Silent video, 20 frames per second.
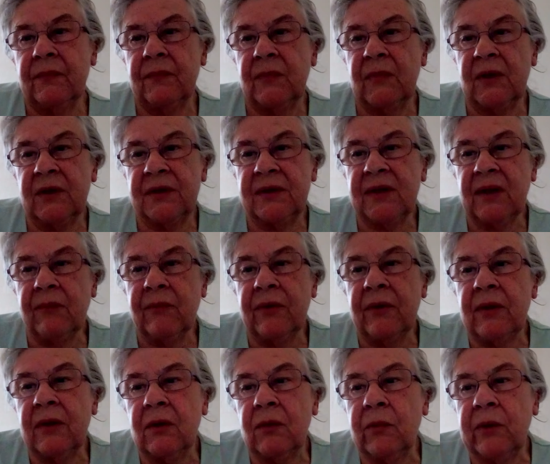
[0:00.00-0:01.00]
is
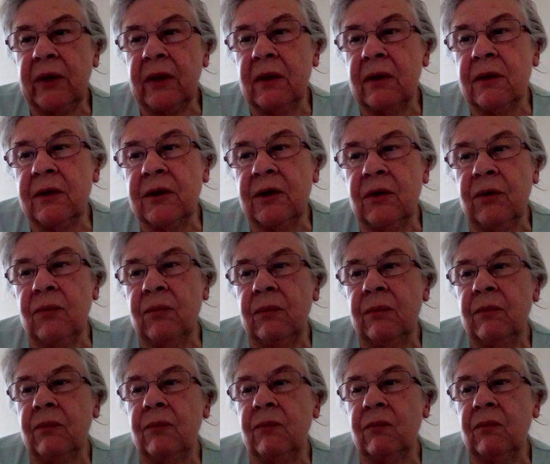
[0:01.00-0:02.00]
something that we can do
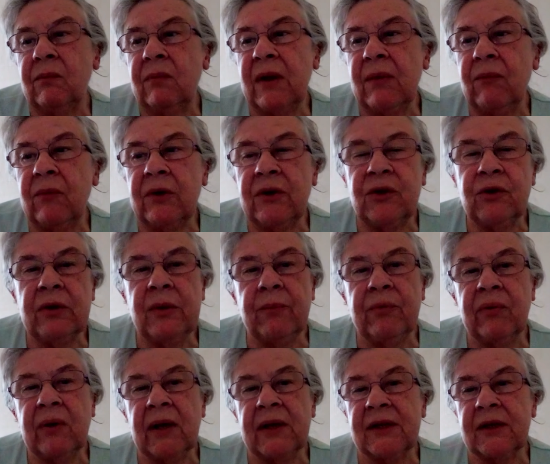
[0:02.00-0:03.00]
when we're doing
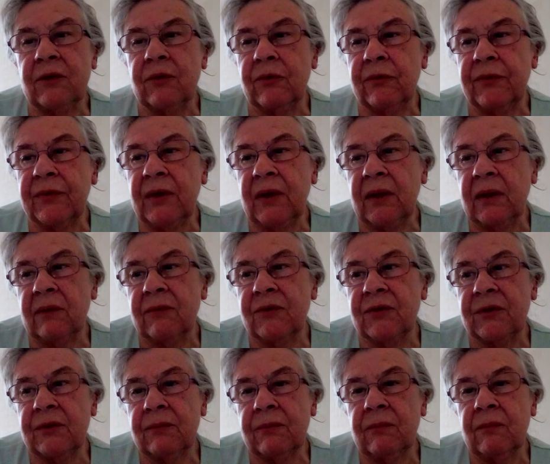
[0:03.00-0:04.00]
practical
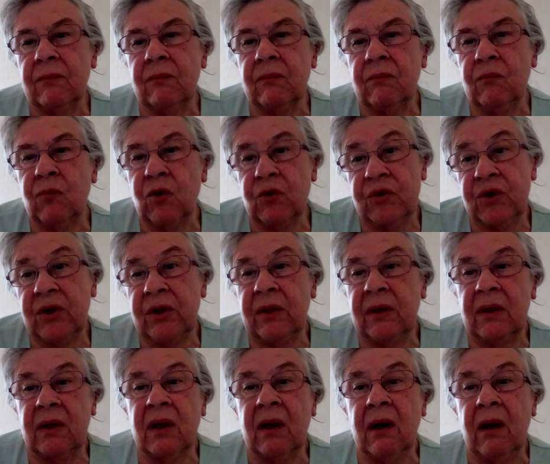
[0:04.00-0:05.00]
things, washing
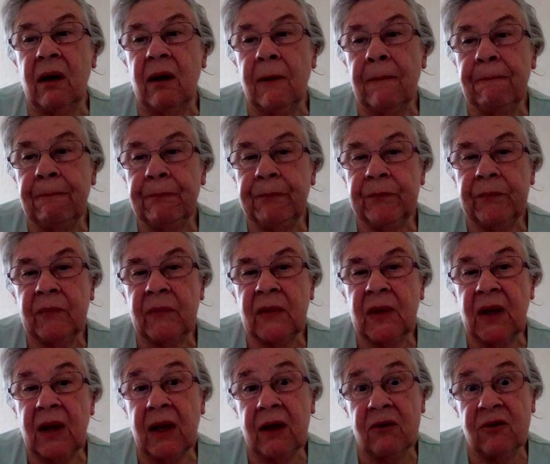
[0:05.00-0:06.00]
the car,
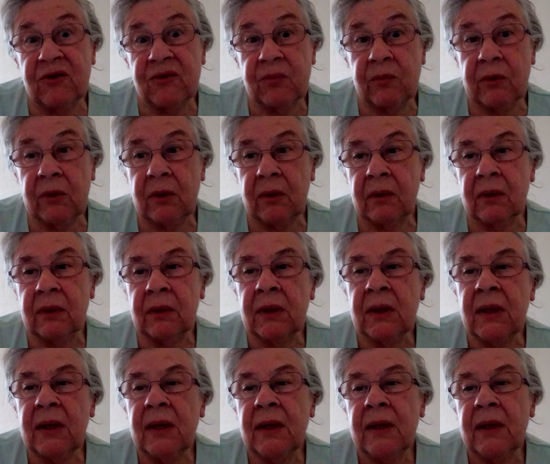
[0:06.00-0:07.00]
housework,
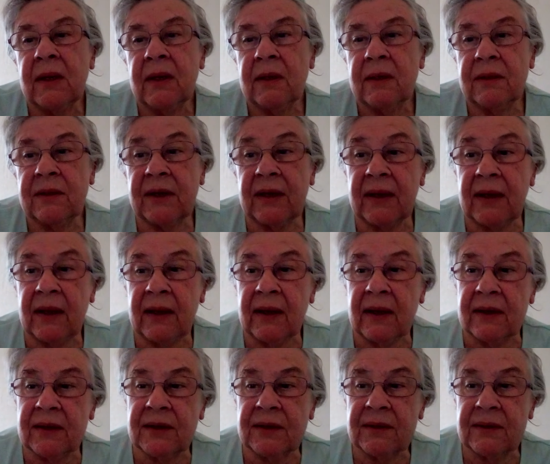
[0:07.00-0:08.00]
taking
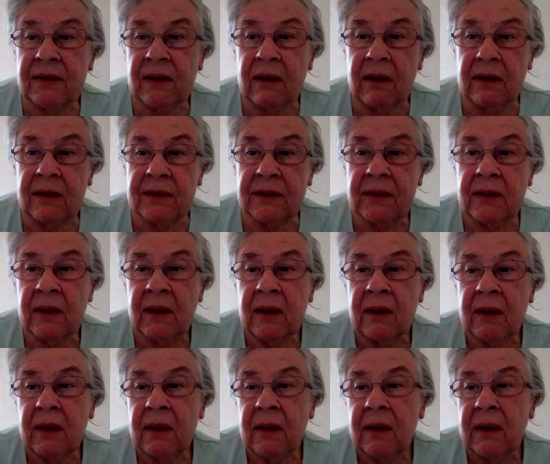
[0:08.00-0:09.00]
exercise,
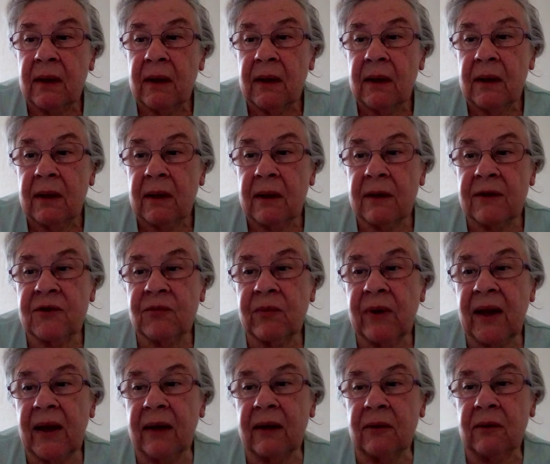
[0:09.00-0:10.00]
as
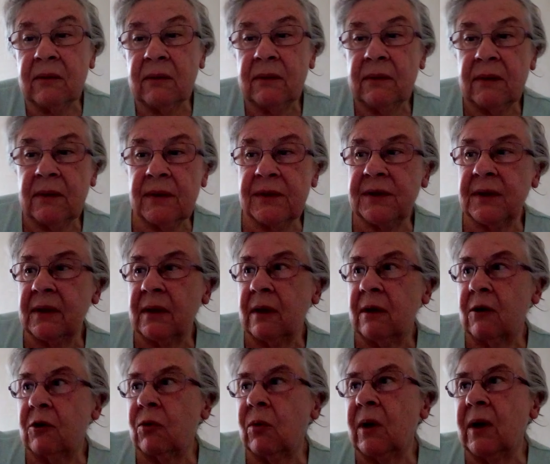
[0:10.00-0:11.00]
well as in
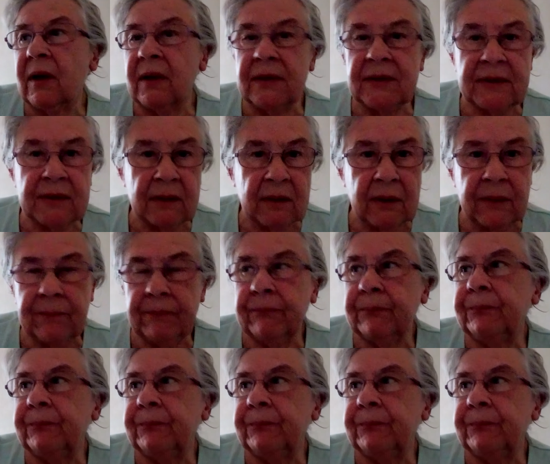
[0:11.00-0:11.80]
our quiet time.